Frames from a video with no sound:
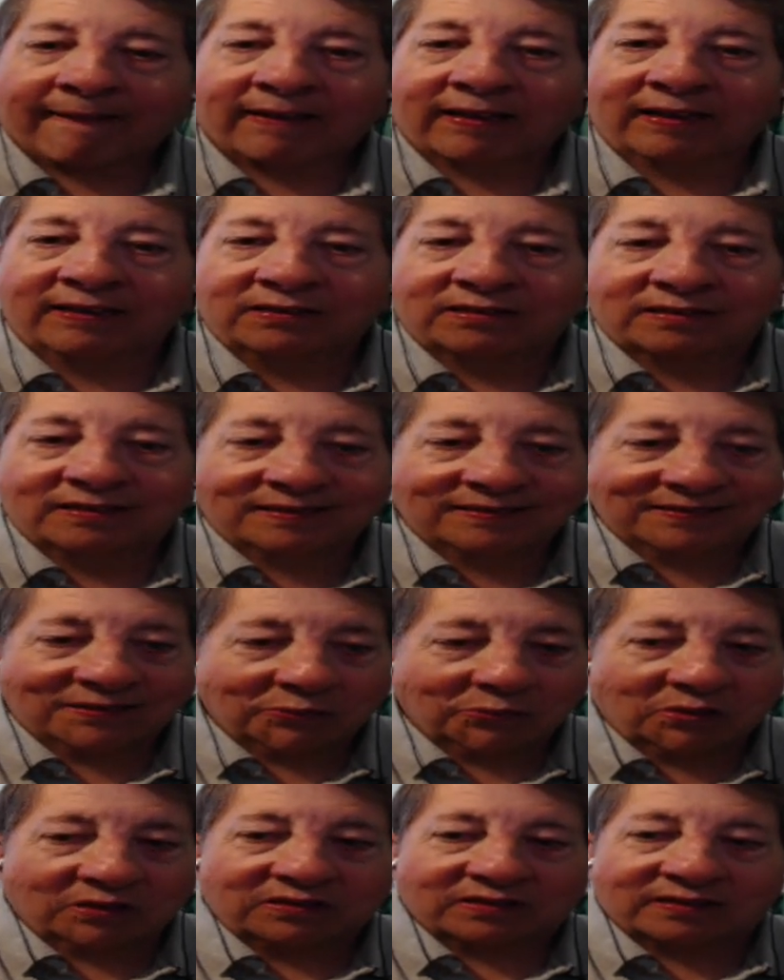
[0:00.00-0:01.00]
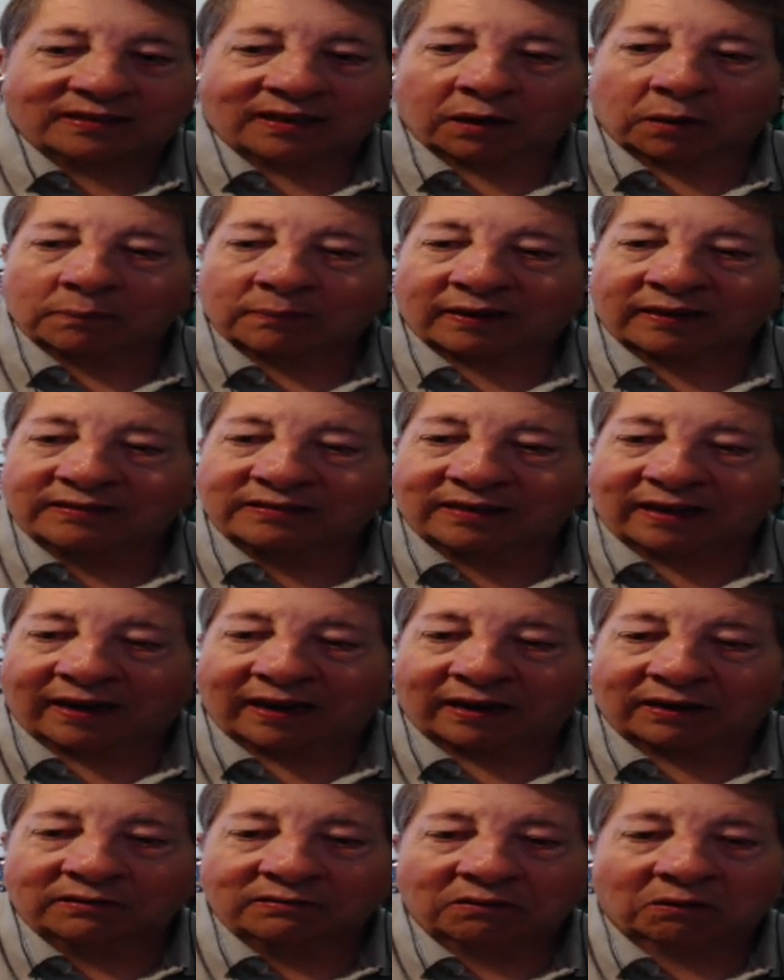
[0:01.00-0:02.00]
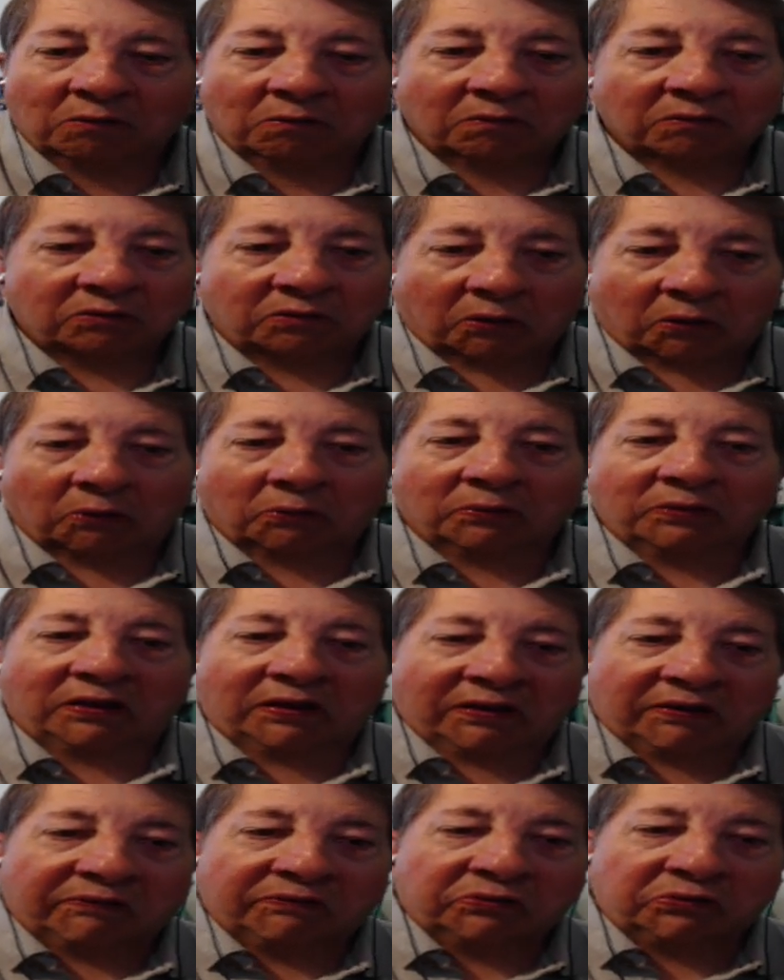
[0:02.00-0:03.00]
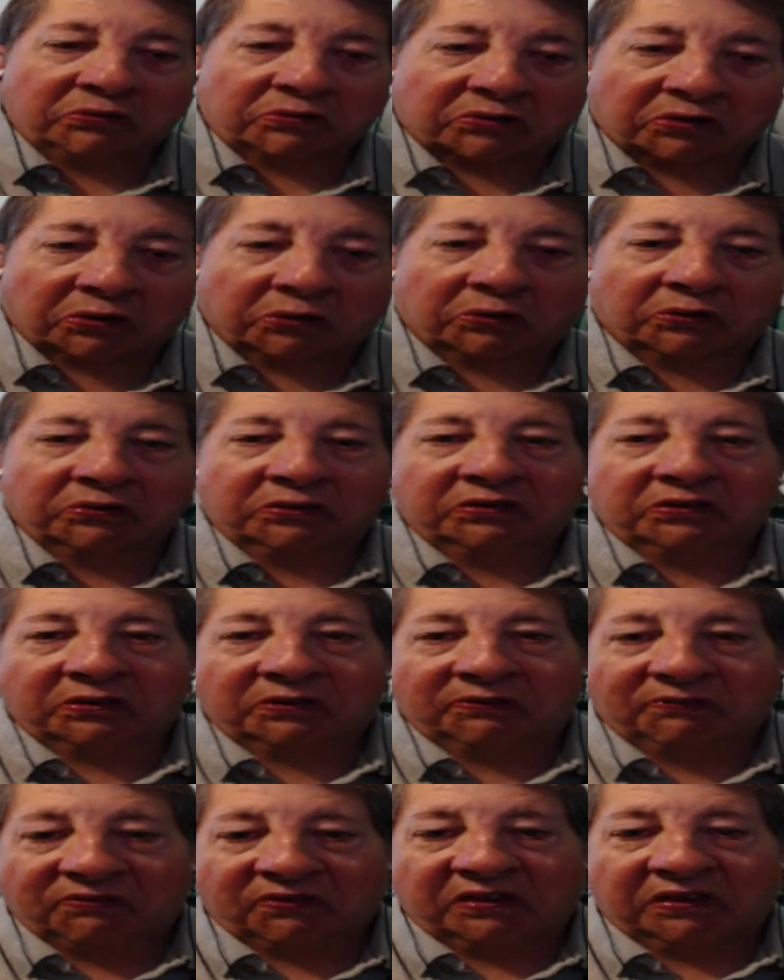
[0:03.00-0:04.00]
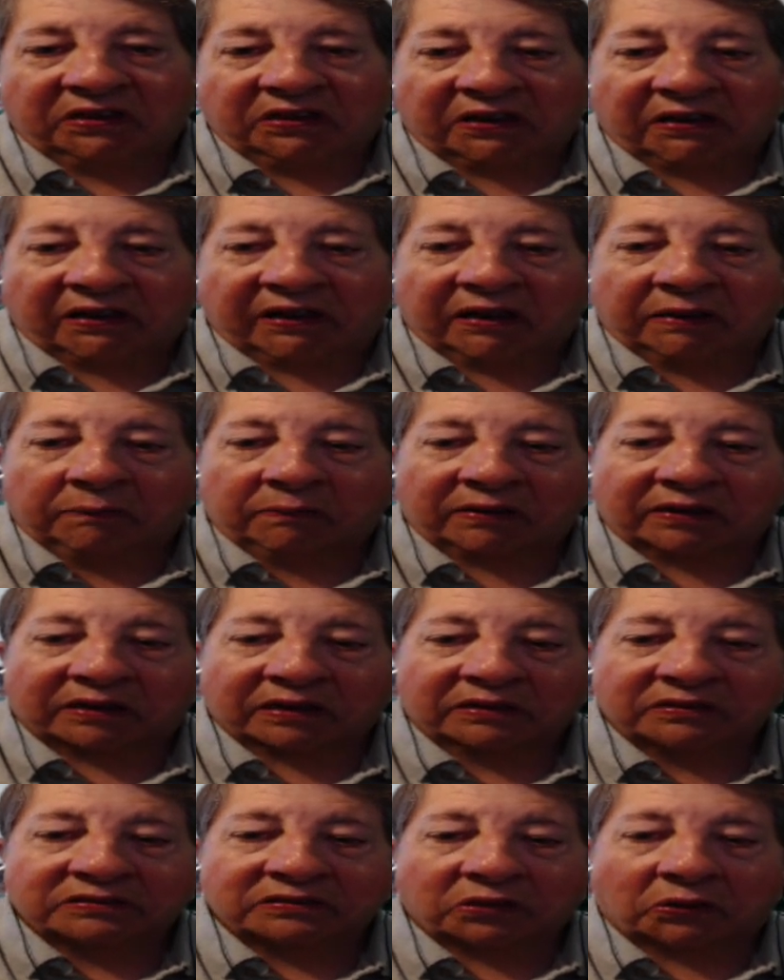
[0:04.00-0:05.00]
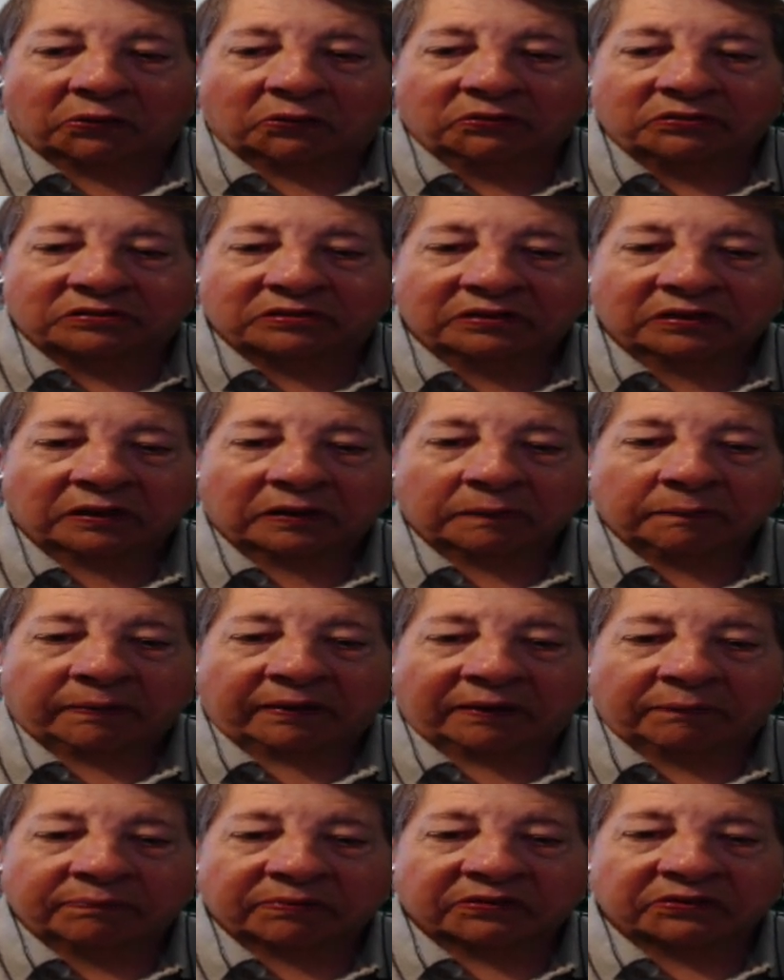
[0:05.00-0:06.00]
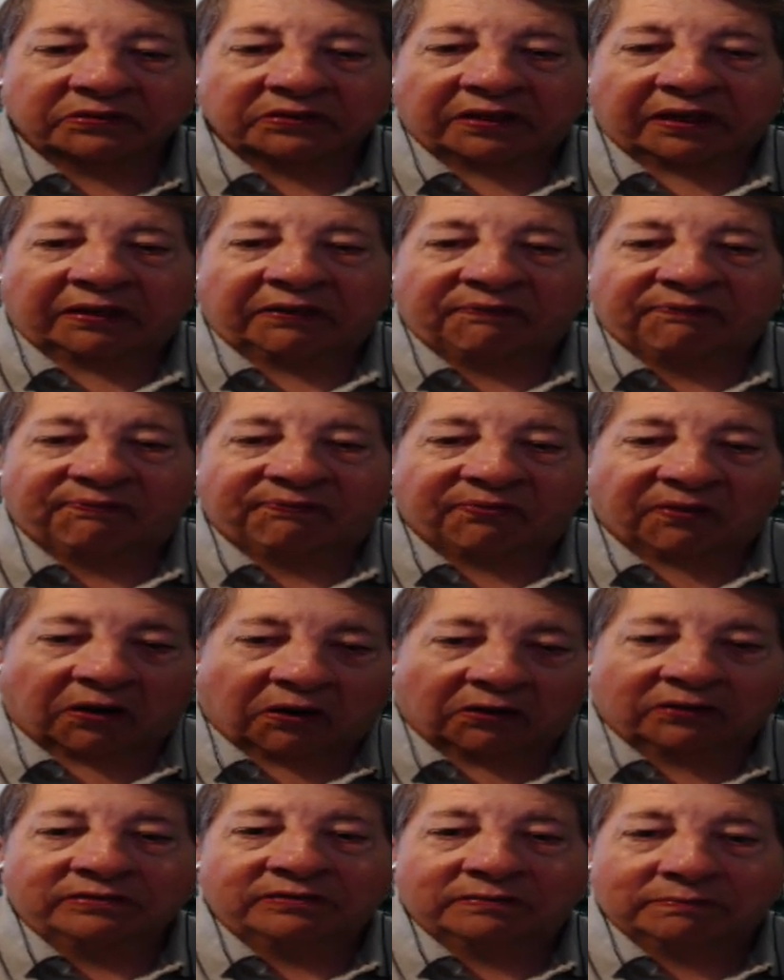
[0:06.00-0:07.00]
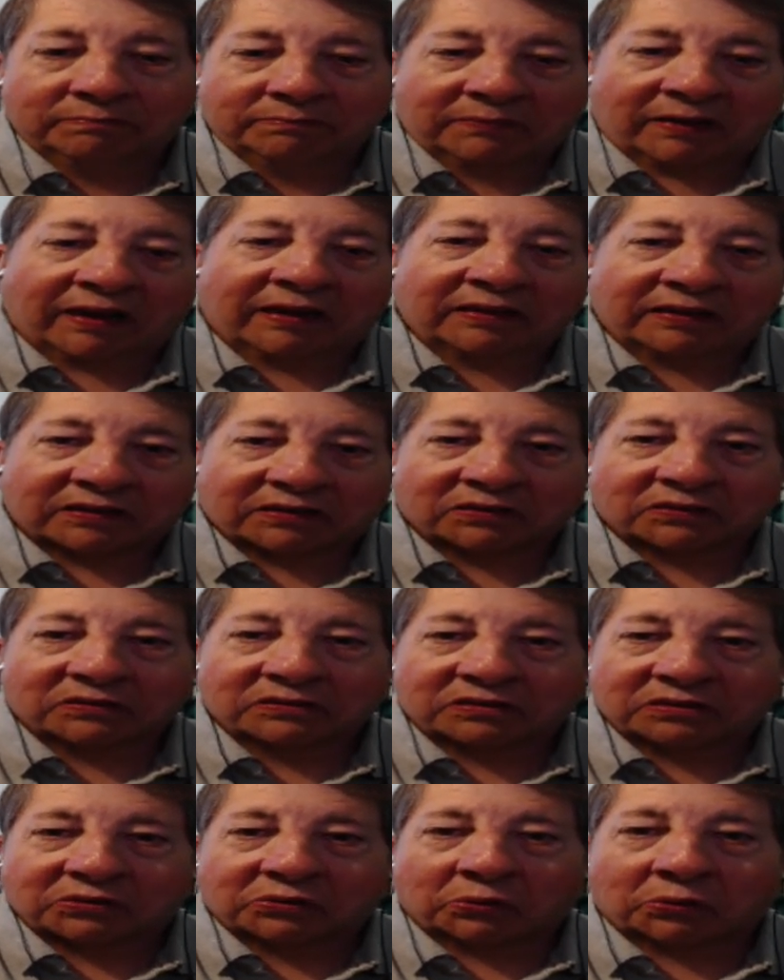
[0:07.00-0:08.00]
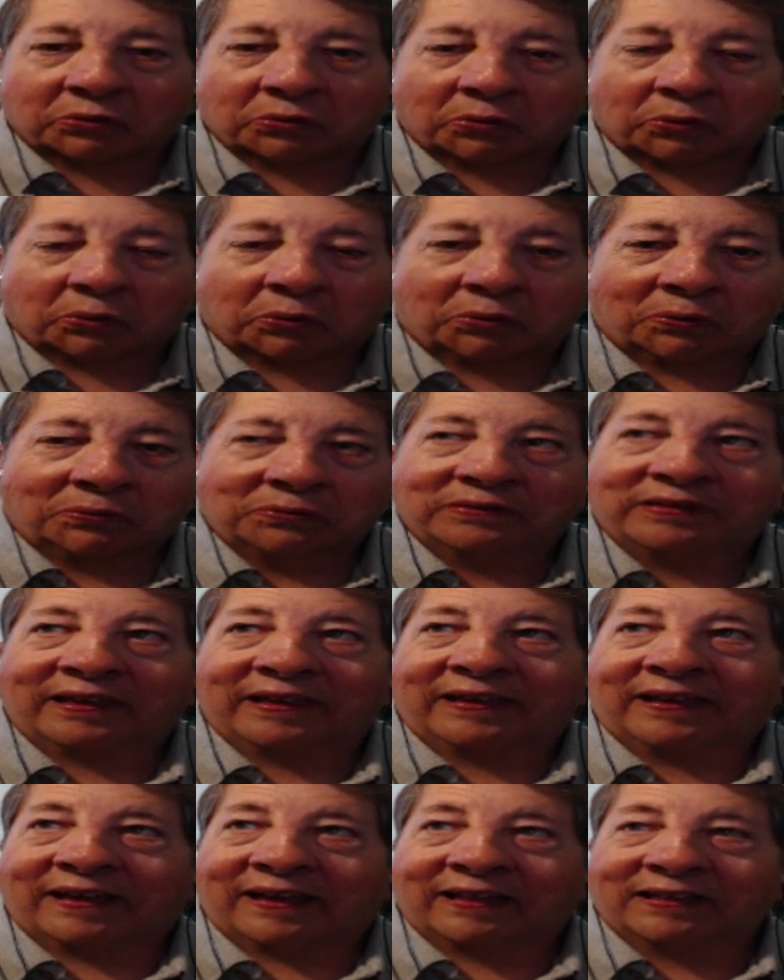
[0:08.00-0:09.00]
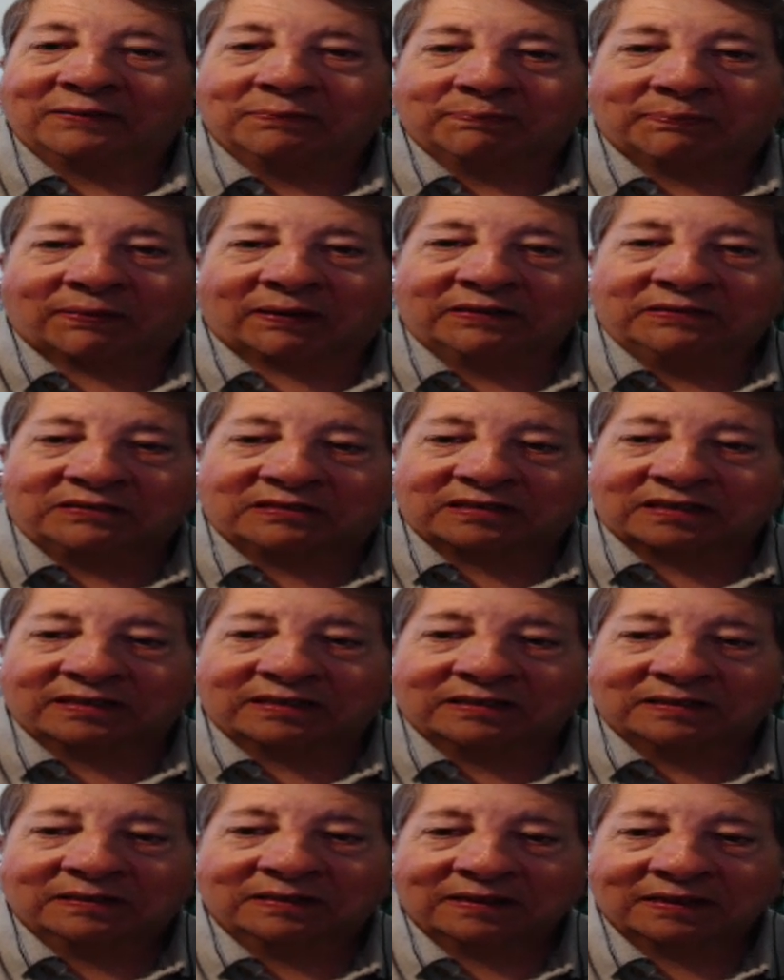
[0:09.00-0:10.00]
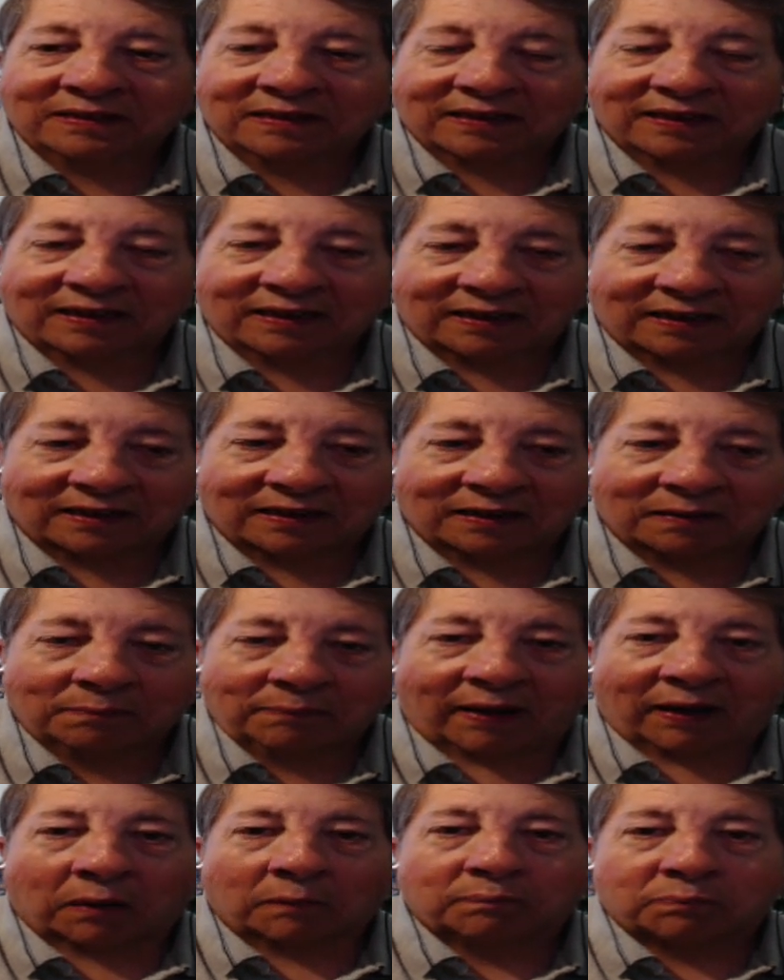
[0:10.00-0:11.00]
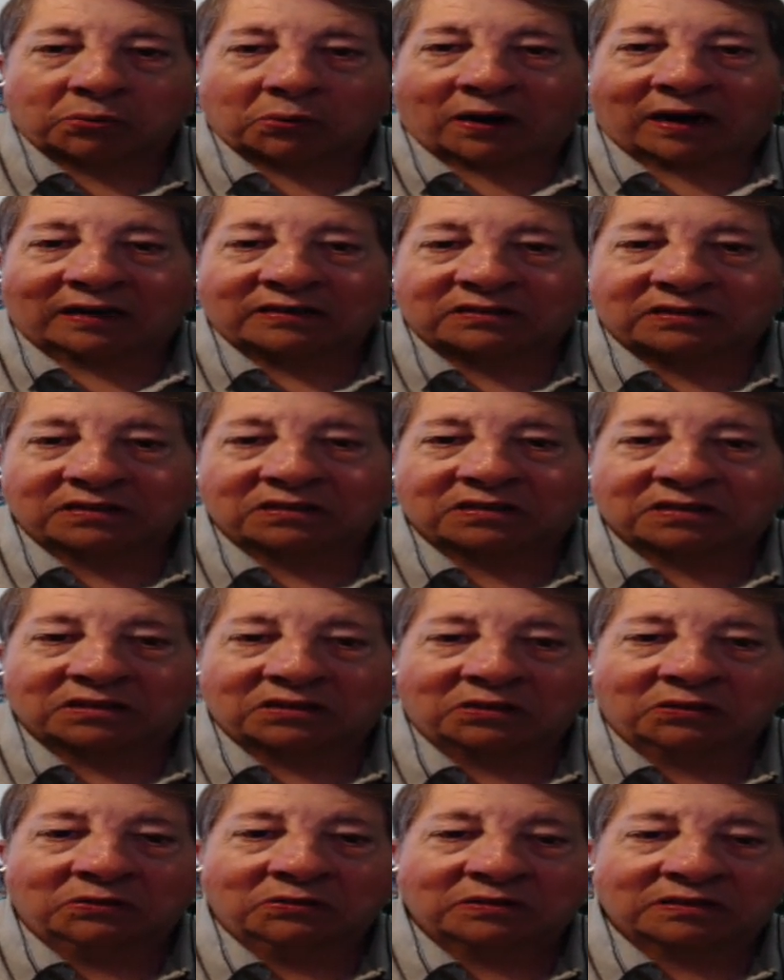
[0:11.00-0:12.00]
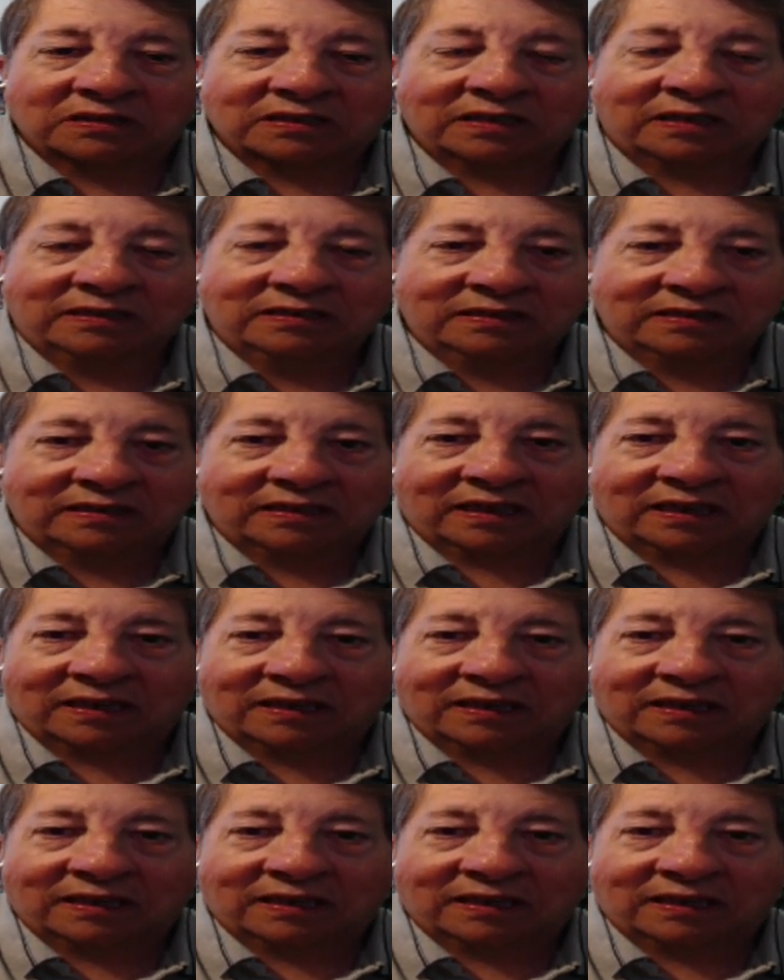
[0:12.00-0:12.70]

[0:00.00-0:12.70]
he would tell my dad, don't ever go to the VA because those people, they flunked medical school, or they had a bunch of malpractice suits, and